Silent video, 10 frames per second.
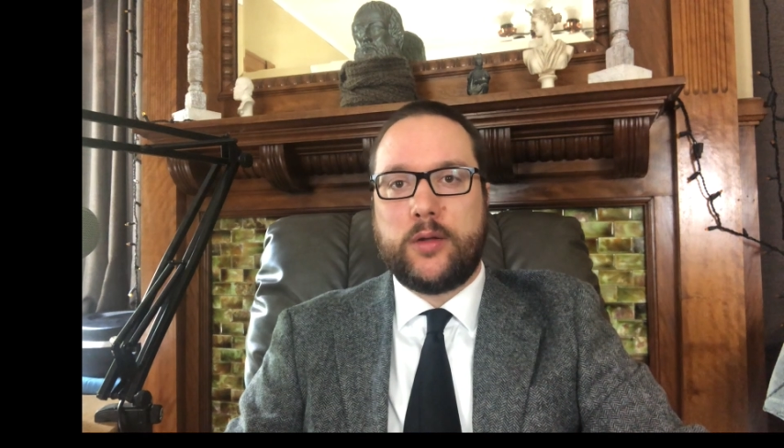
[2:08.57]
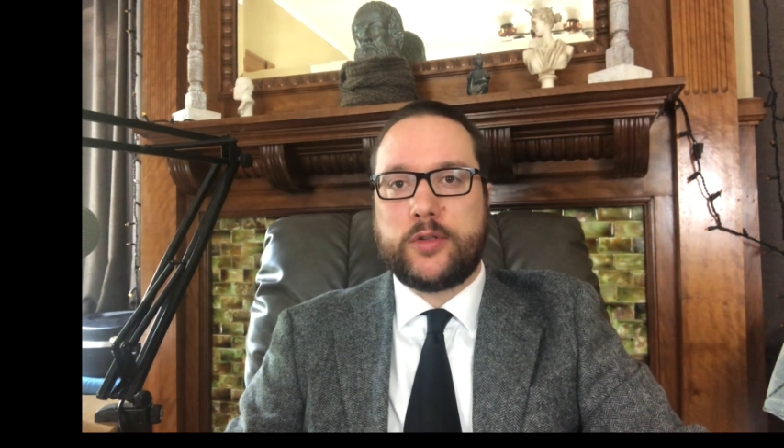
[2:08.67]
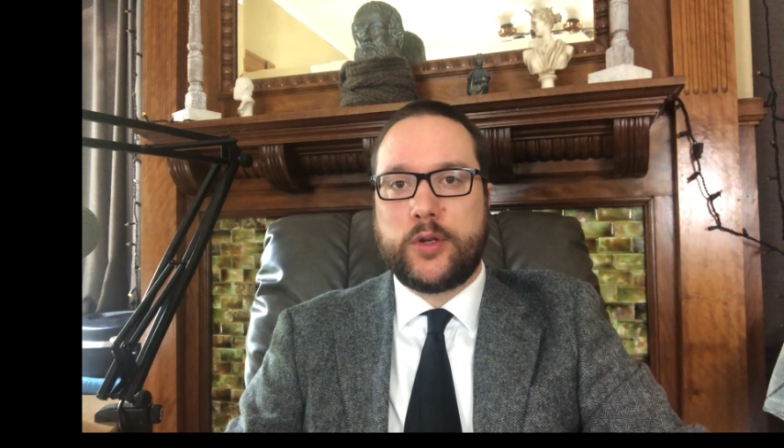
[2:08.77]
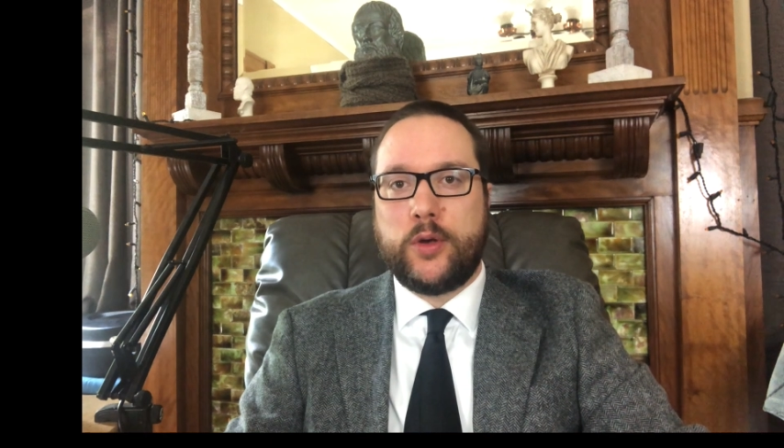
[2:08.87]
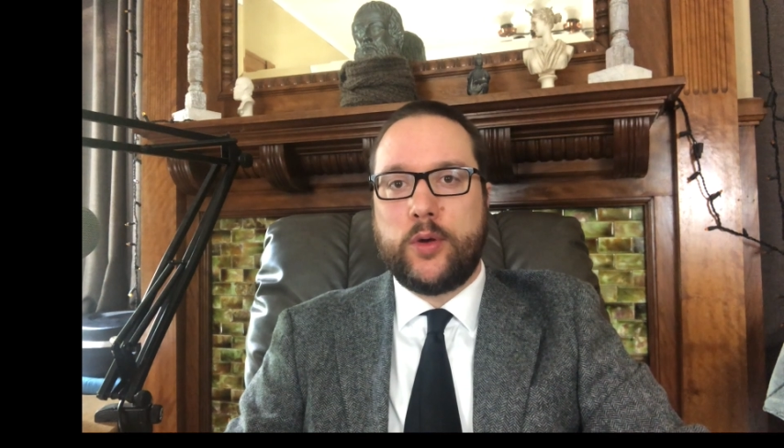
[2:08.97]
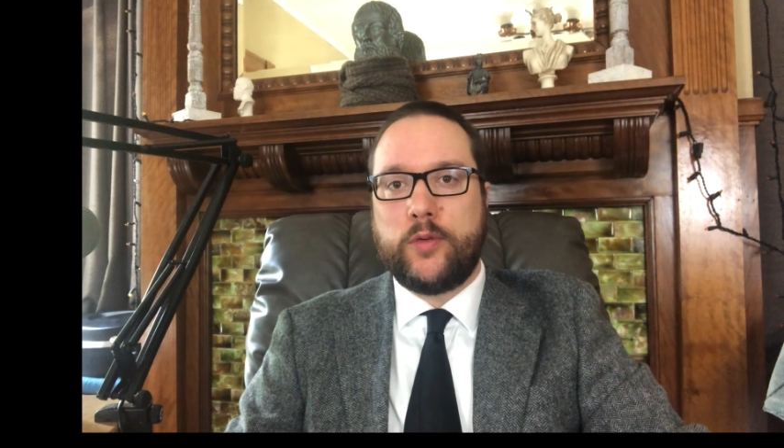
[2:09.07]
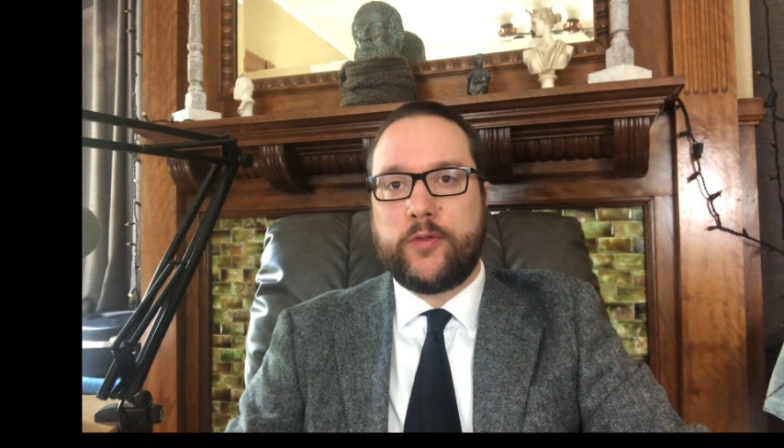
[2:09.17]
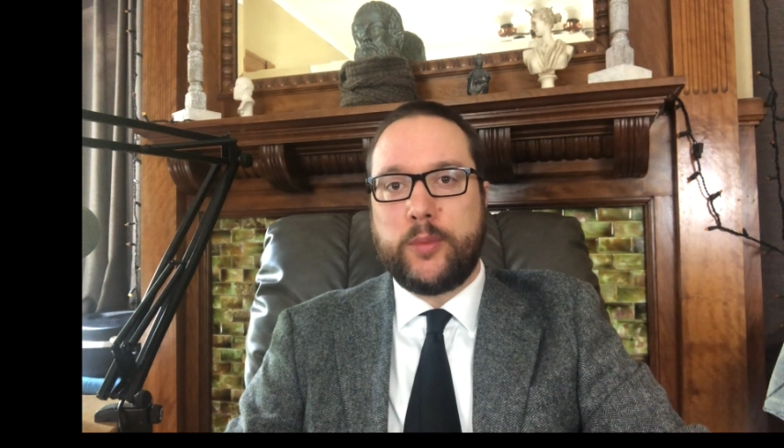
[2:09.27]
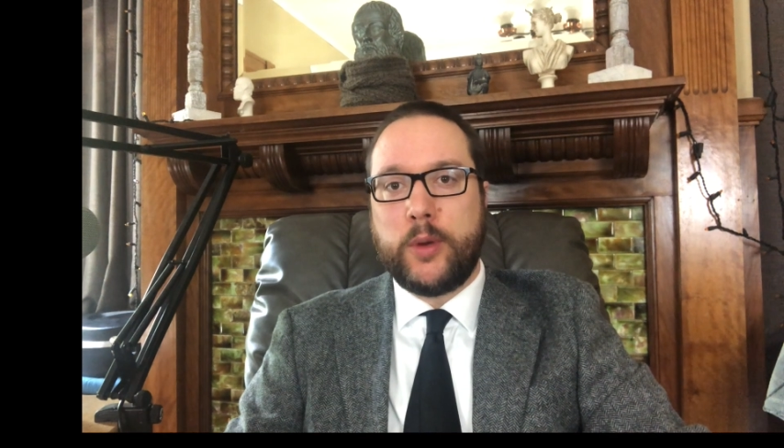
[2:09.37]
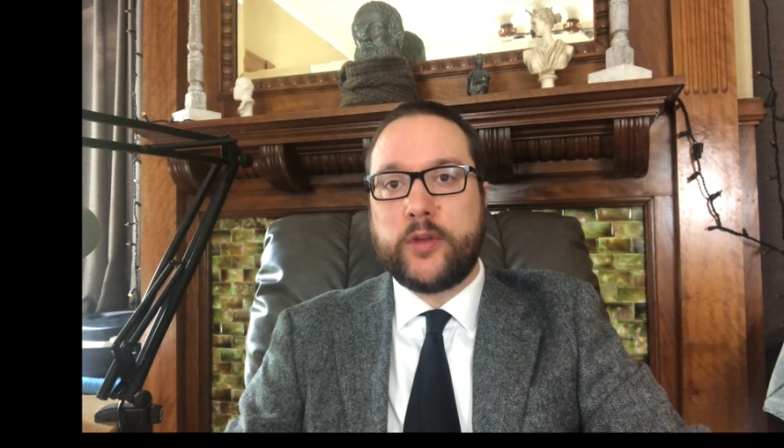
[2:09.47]
So
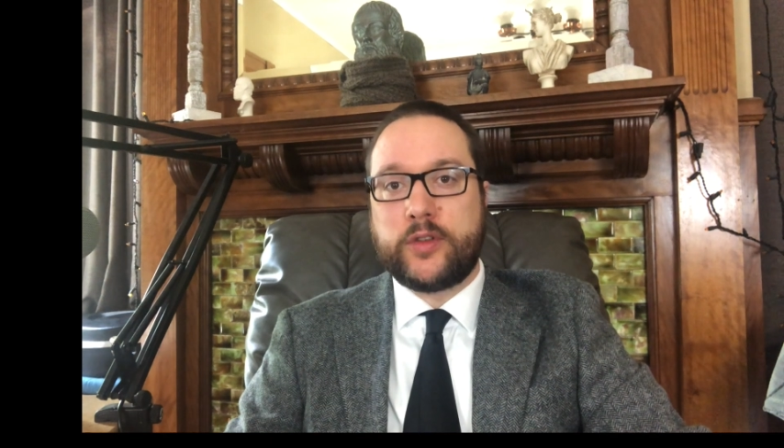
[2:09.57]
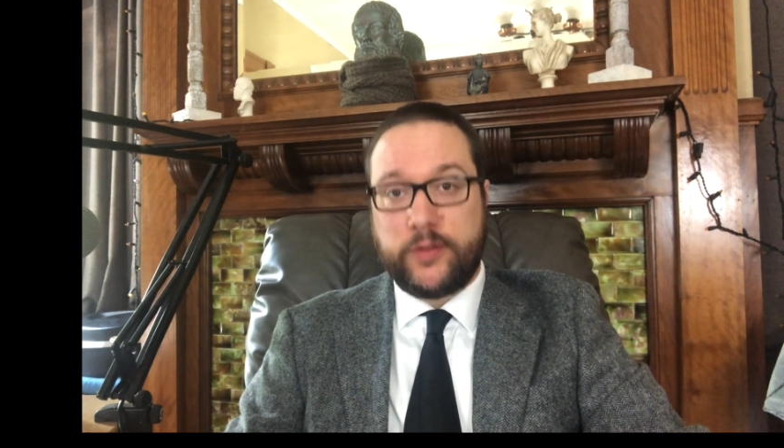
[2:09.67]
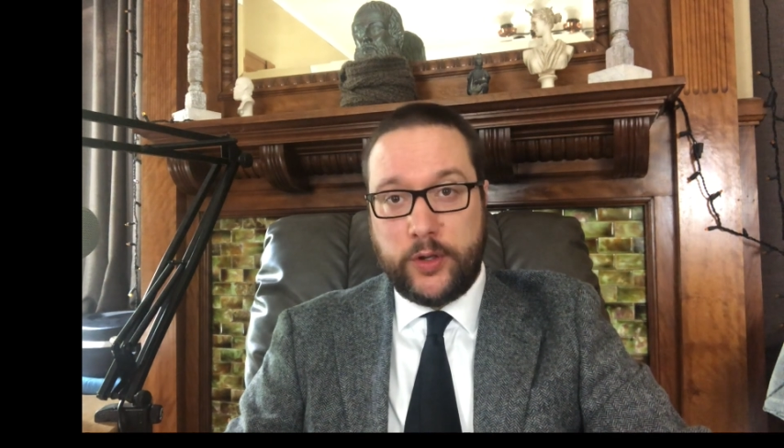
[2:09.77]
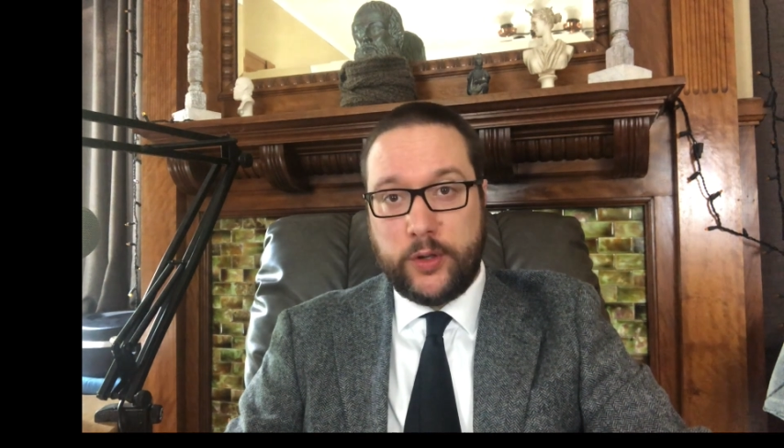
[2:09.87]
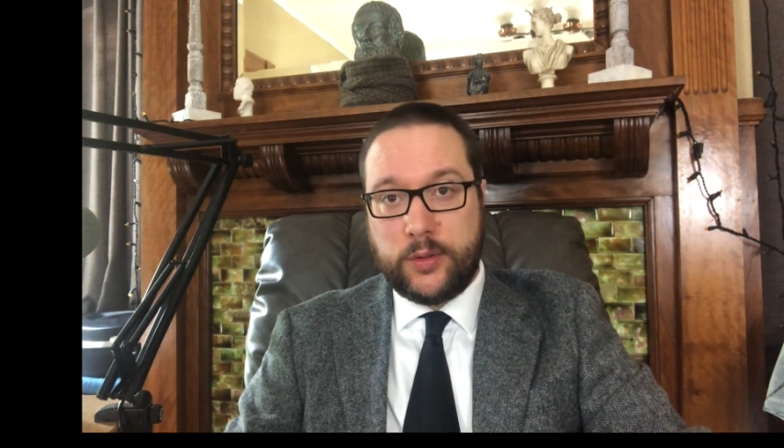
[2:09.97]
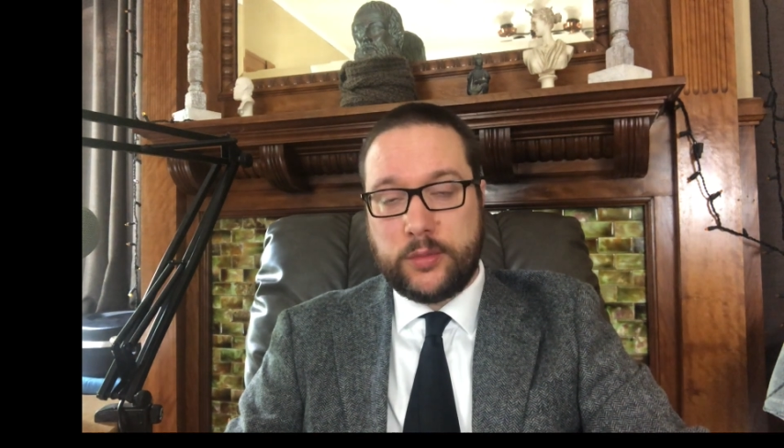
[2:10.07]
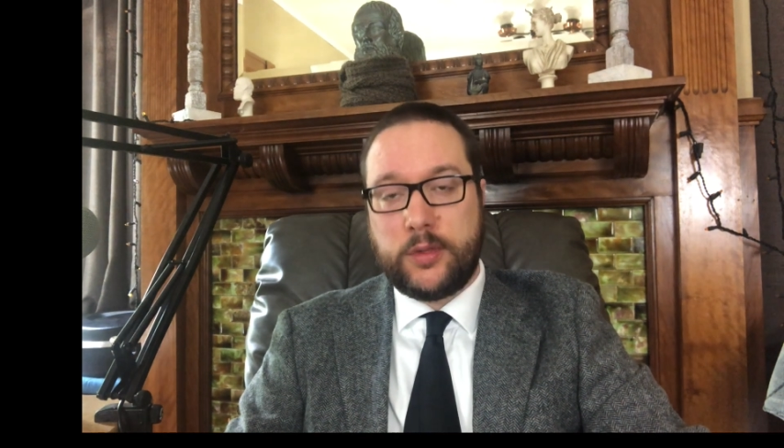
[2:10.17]
for most of you,